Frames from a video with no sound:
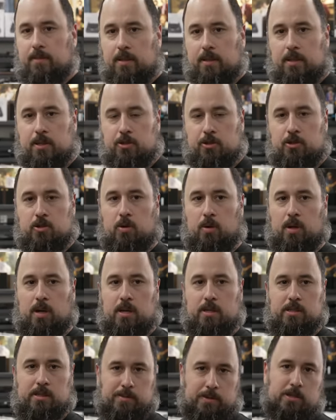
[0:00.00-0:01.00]
because there's no
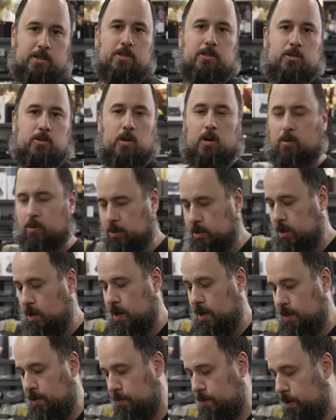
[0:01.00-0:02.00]
customers in the store, we'll know
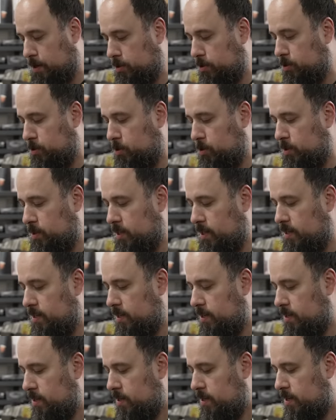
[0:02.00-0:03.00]
how the record store day
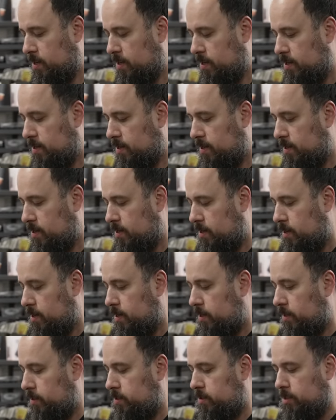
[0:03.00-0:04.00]
did.
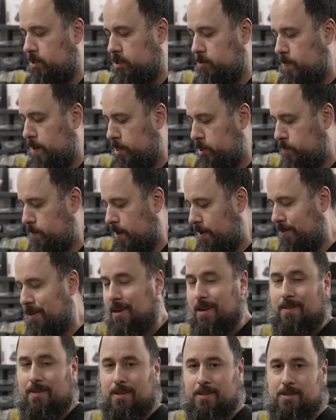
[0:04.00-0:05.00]
Let's see, Smash Mouth.
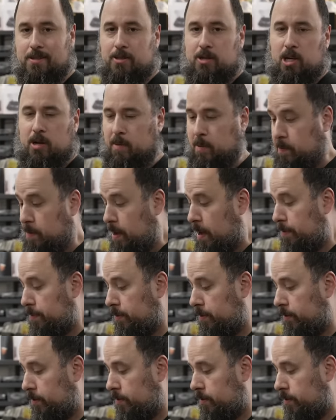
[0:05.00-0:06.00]
This is going to be
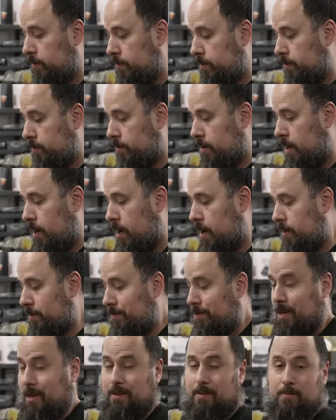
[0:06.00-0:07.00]
popular. Uh,
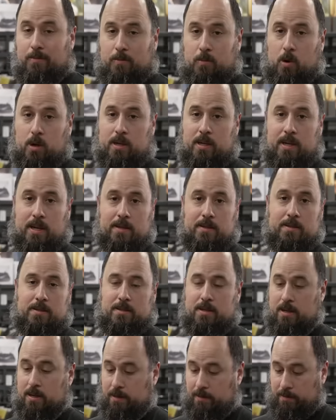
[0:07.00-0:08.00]
it's got Walking on the
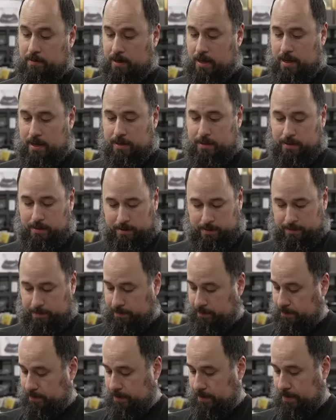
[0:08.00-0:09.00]
Sun. And,
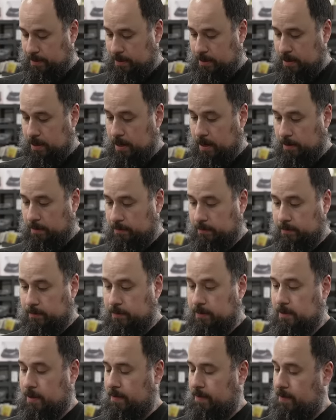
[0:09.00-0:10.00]
you know,
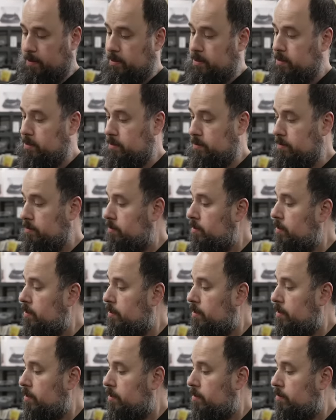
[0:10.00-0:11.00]
if it's
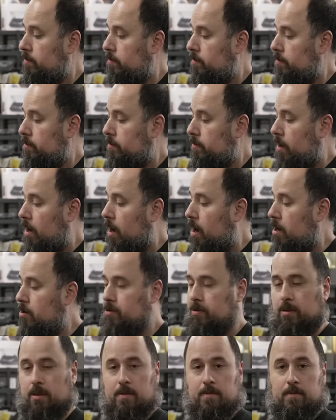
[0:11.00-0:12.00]
a
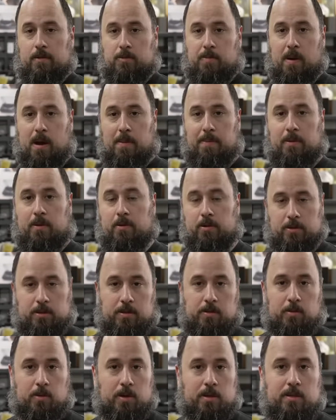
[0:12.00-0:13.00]
hundredth of as popular as
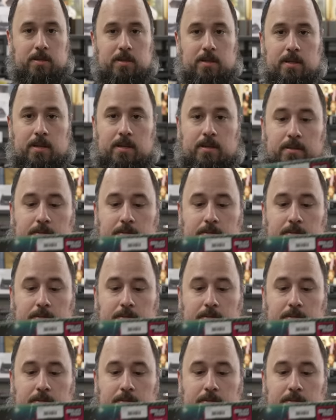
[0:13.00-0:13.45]
it was in the,